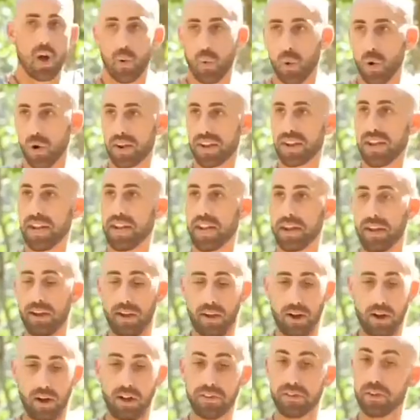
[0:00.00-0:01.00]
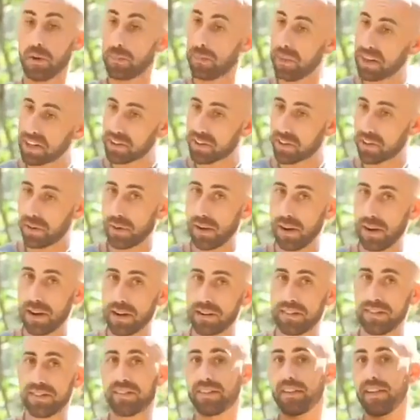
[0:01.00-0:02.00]
working on the
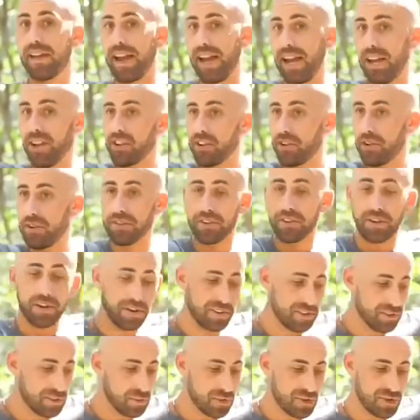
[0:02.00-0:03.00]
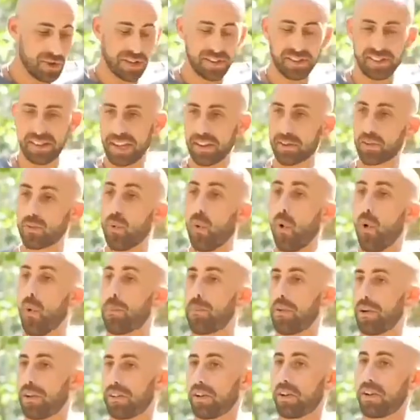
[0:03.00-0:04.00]
pectorals and shoulders to just start to
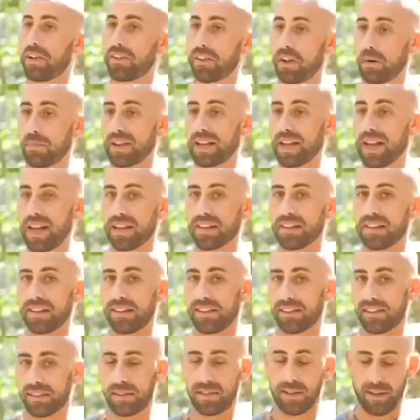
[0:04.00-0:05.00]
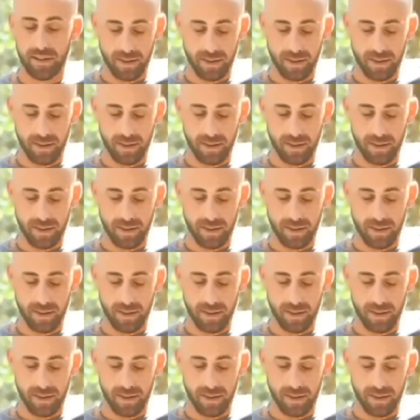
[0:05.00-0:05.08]
open a little bit like this.